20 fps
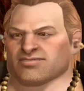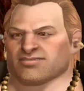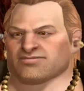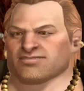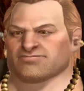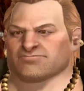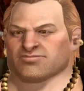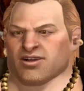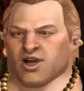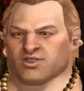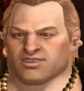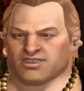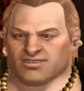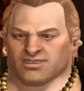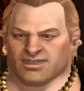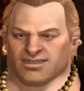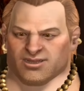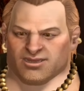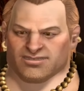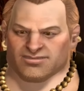
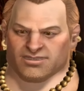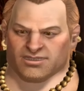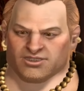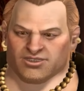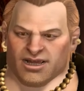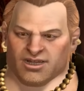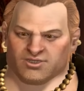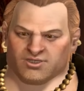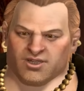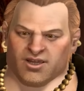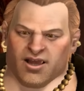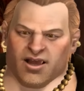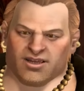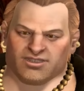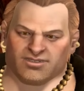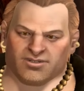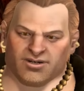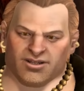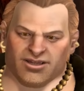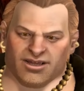Supposedly, this Grey
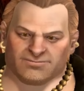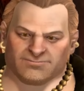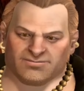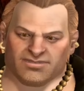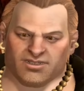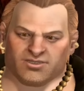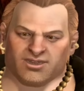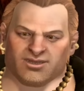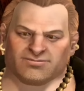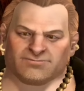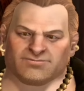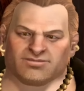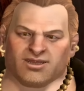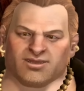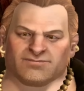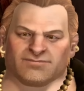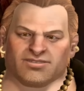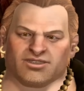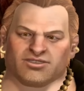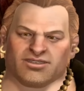Warden came in with some other
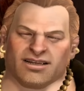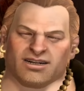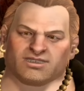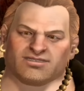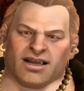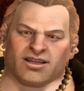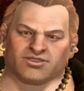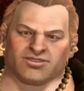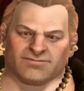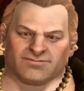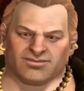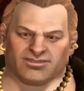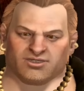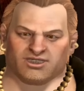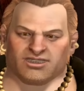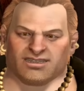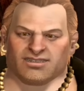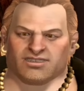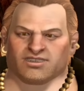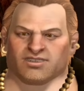Ferelden
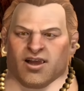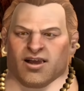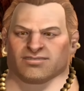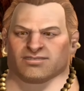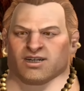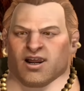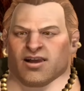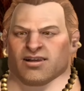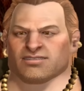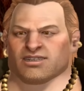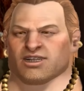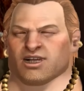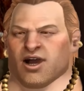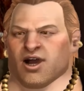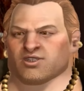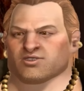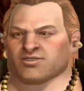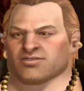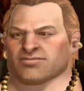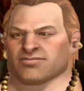refugees not long
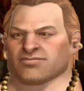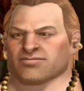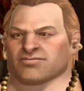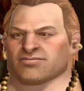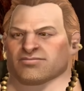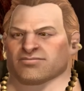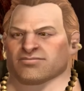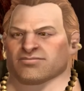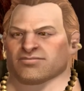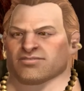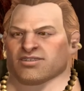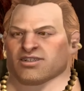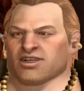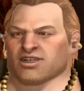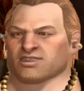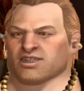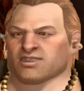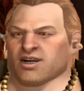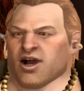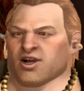ago.
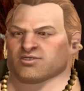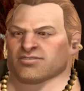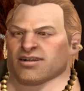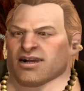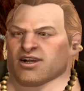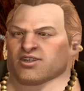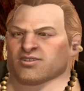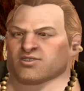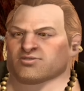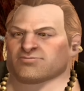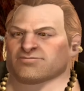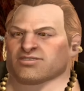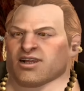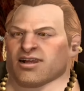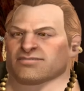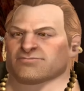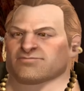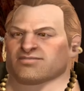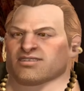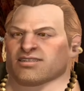A Lowtown woman
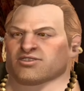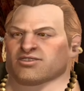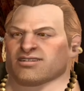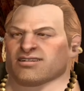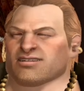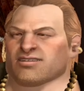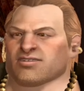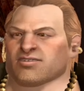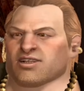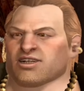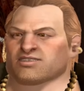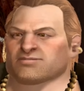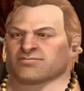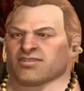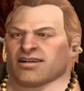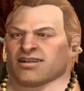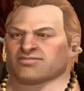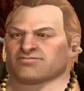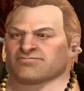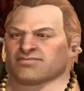named Lirene has been
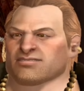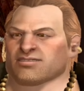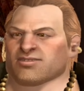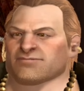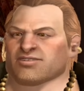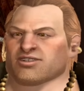helping the